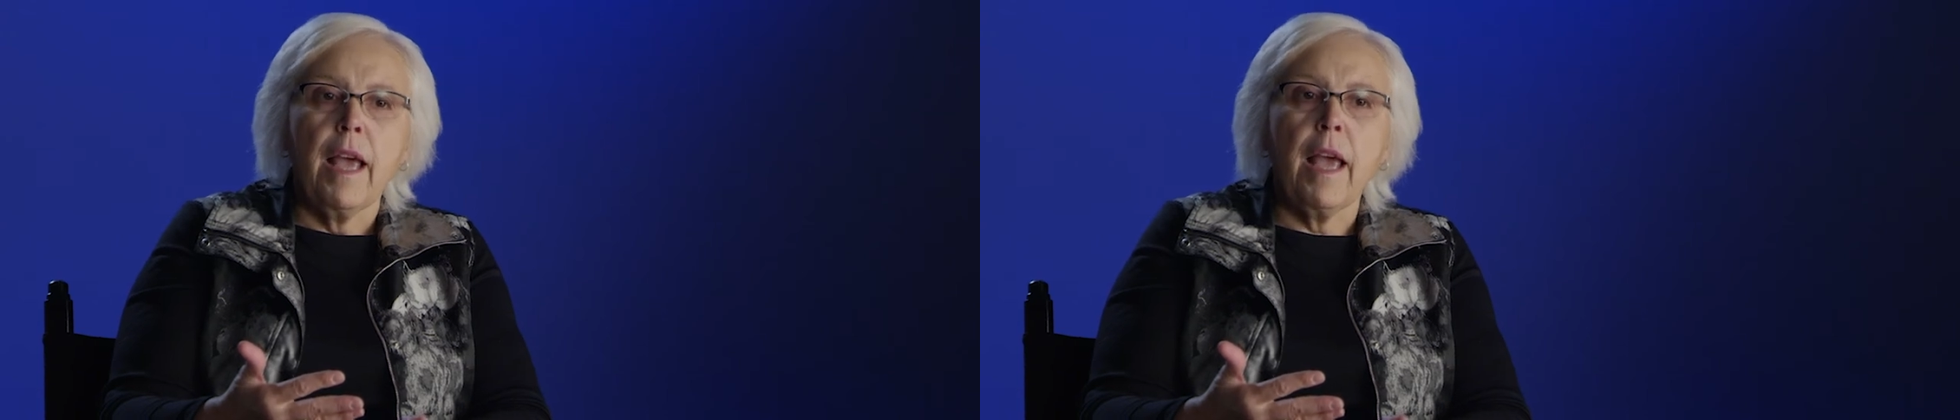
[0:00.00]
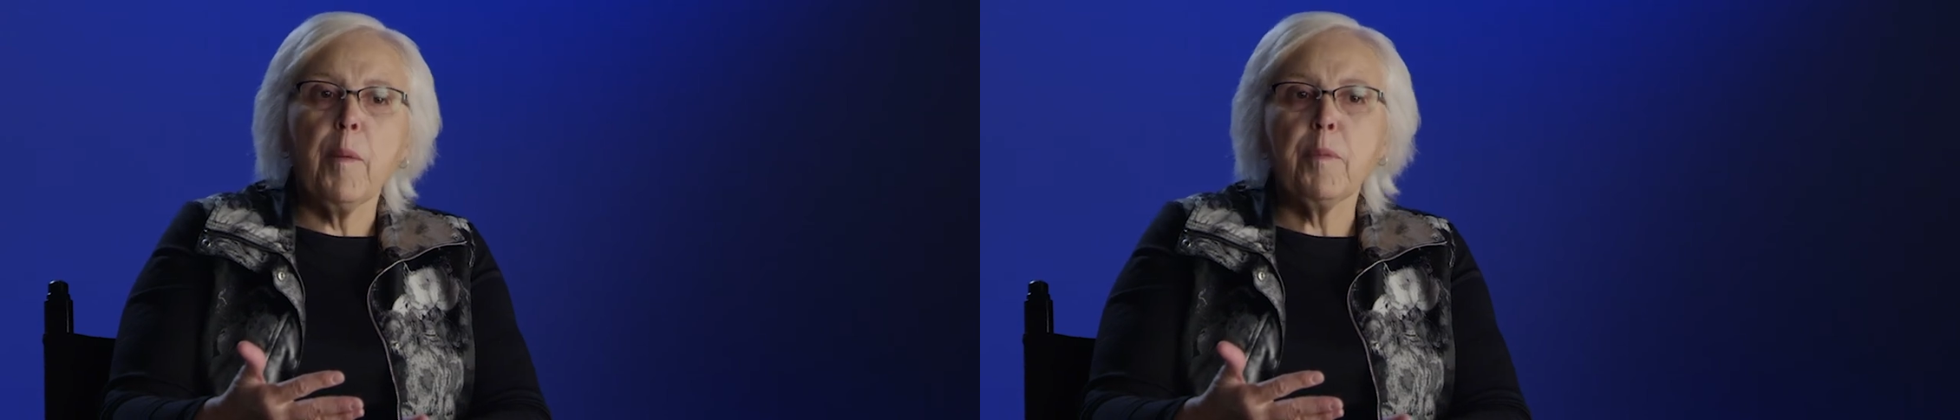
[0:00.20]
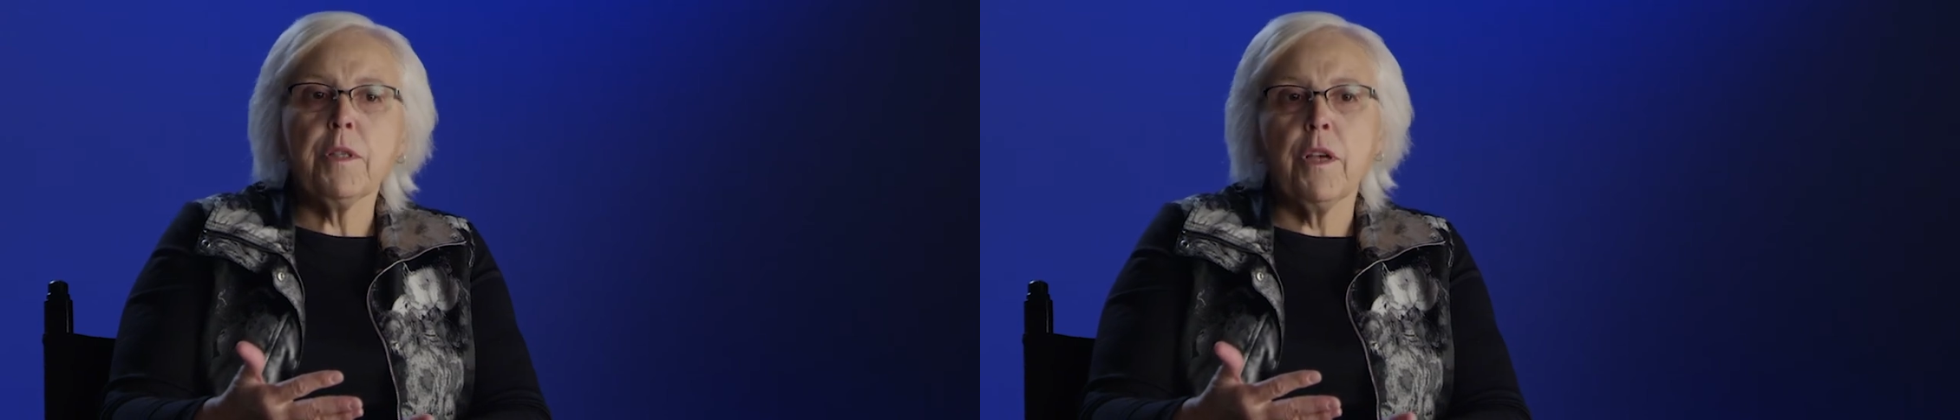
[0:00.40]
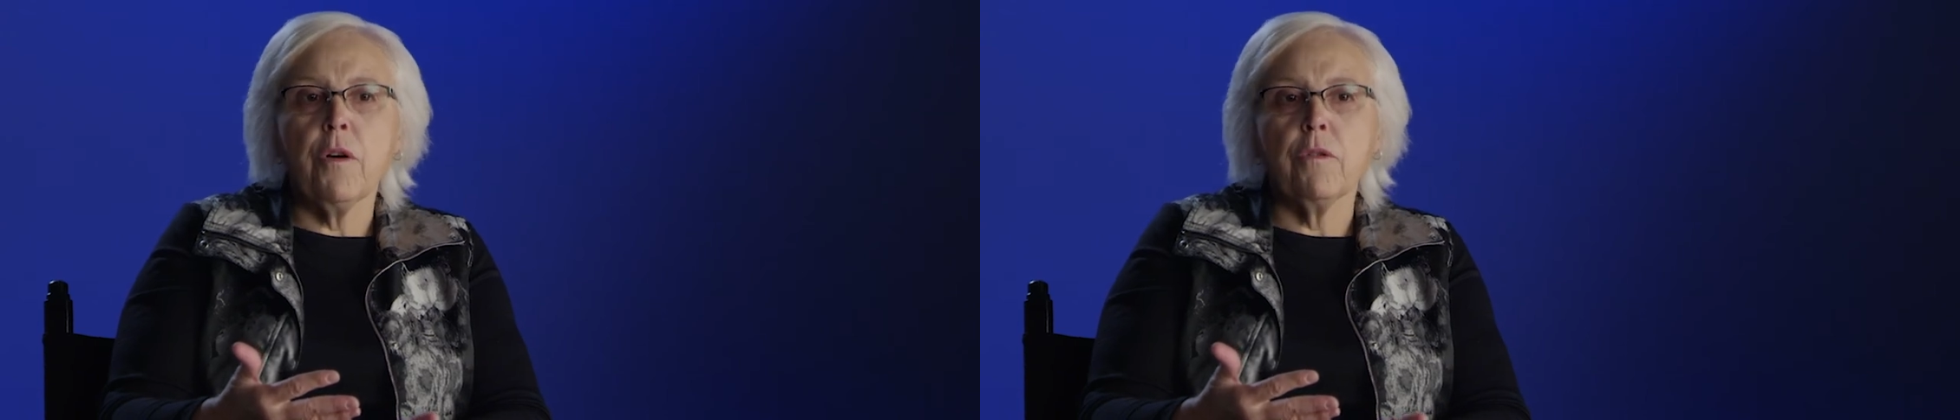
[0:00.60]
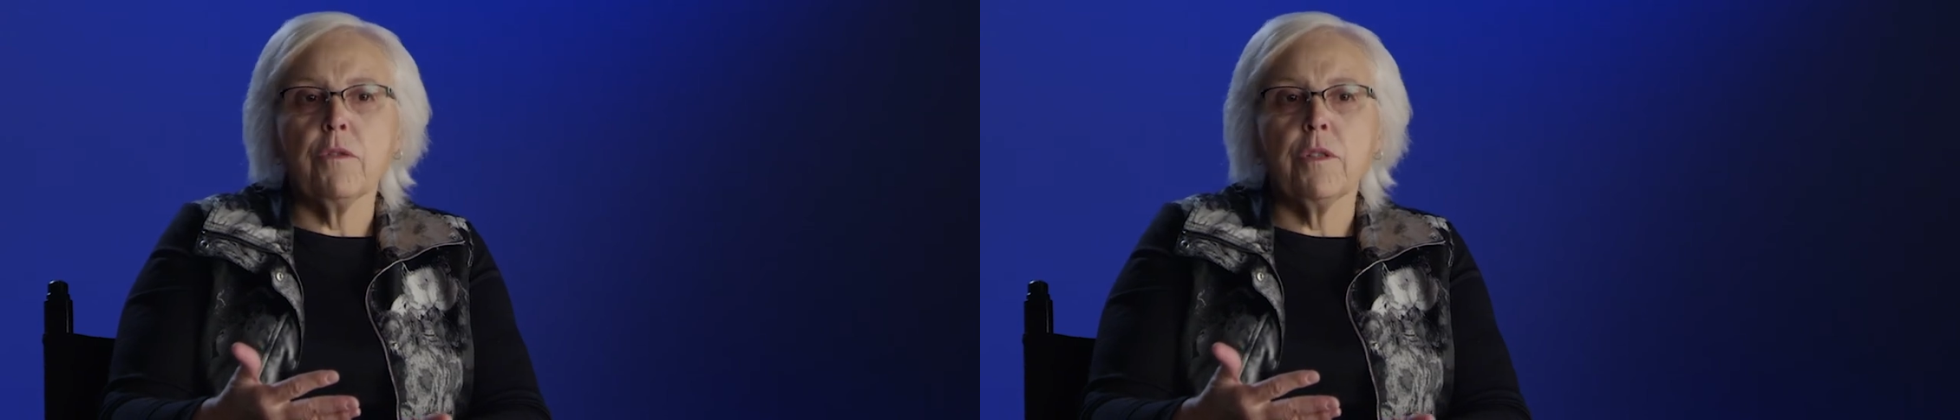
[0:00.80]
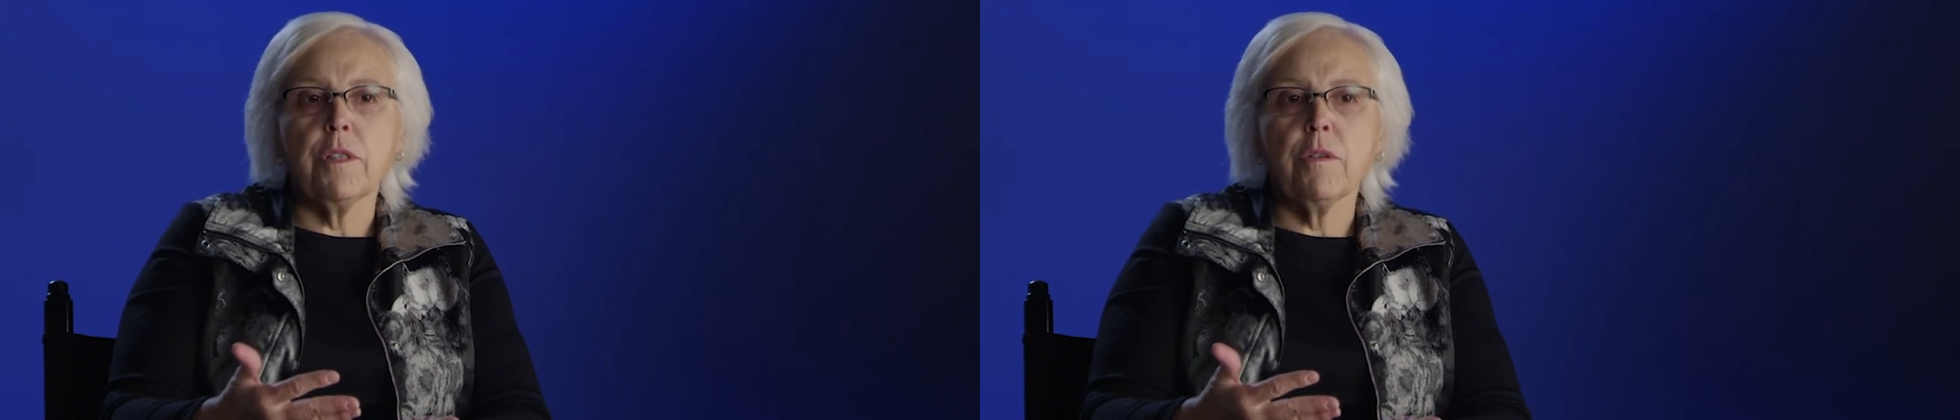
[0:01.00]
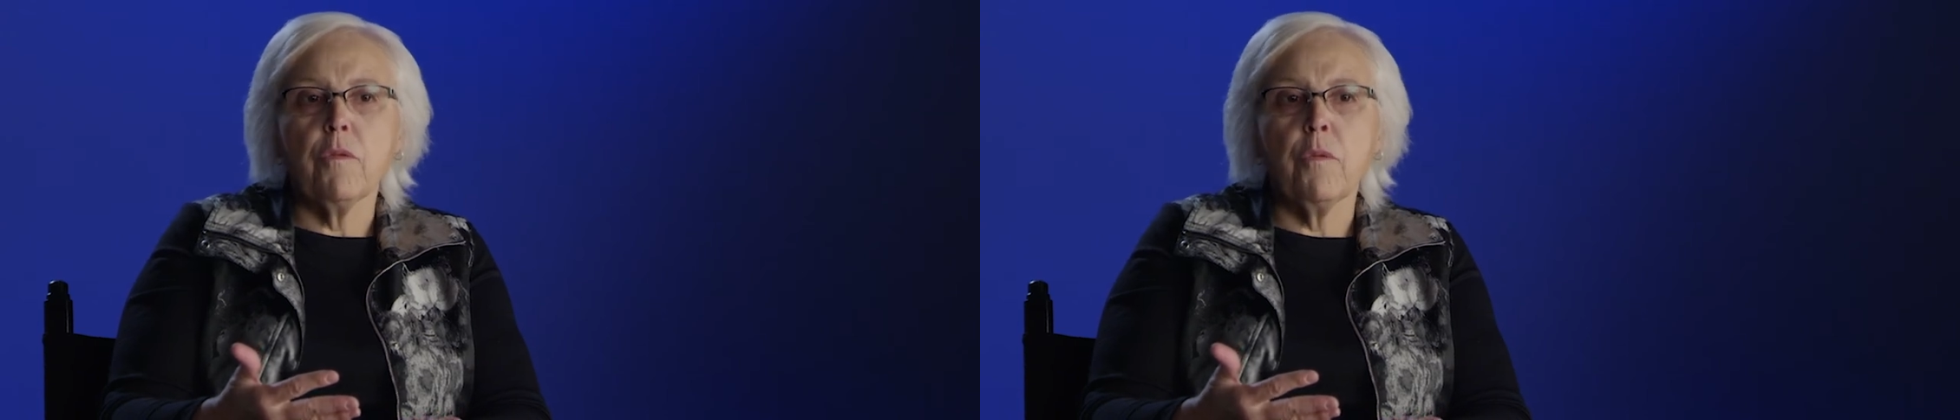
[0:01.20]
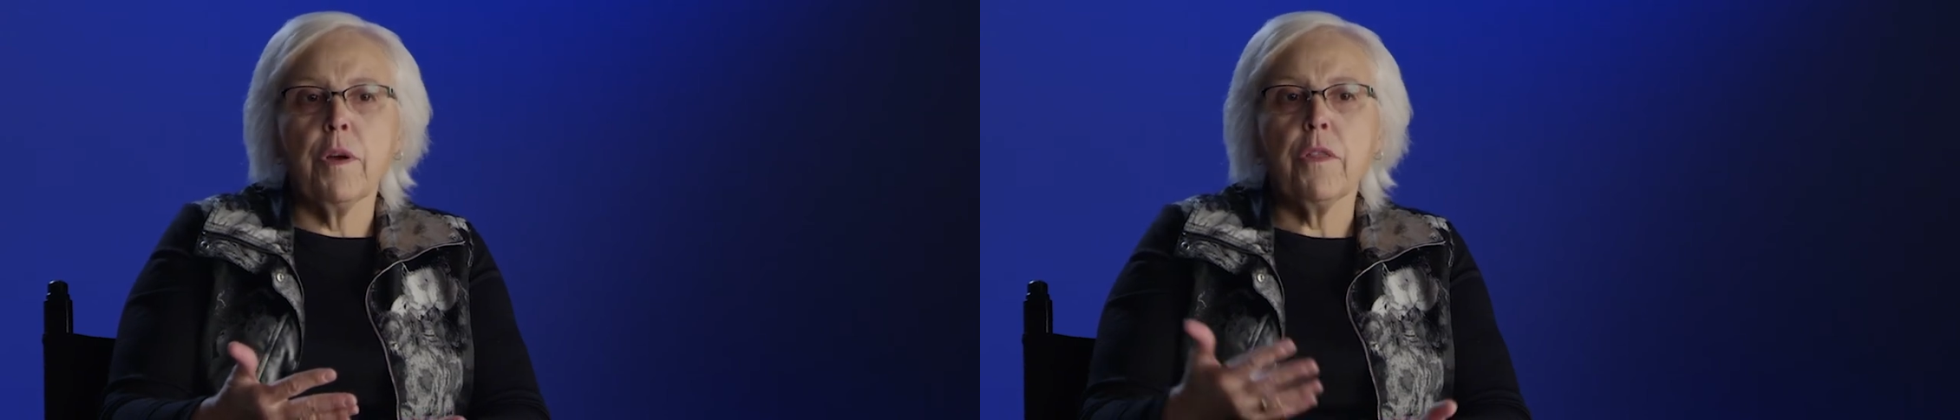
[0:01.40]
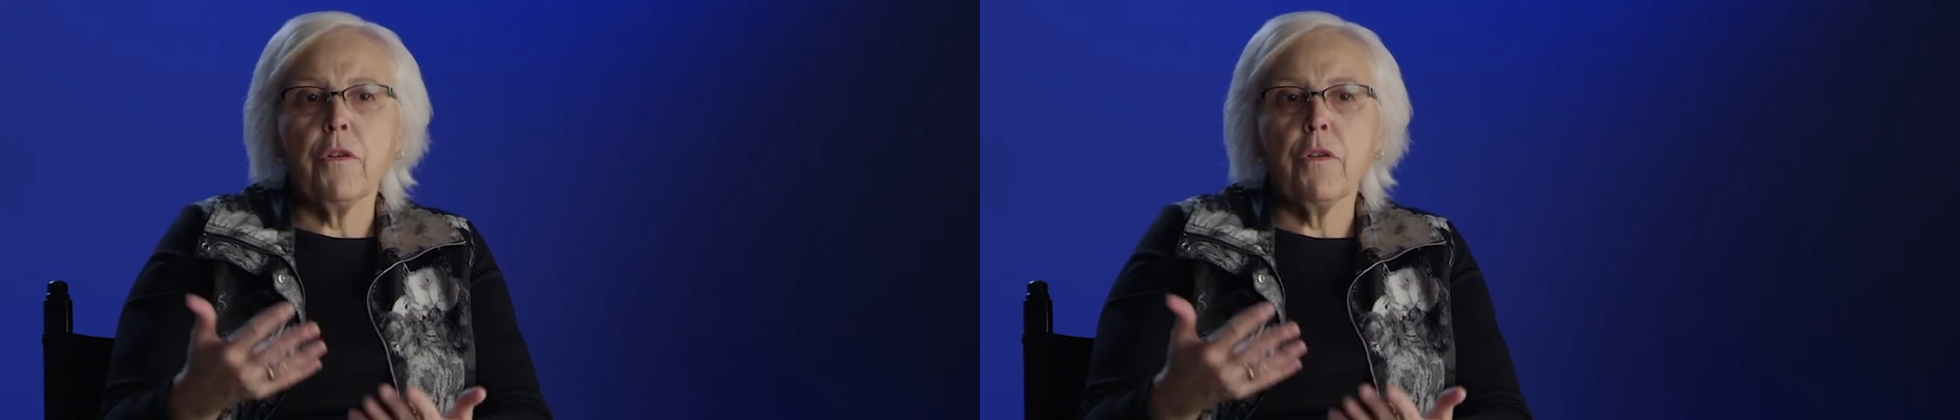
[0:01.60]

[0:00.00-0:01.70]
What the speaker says: episodes with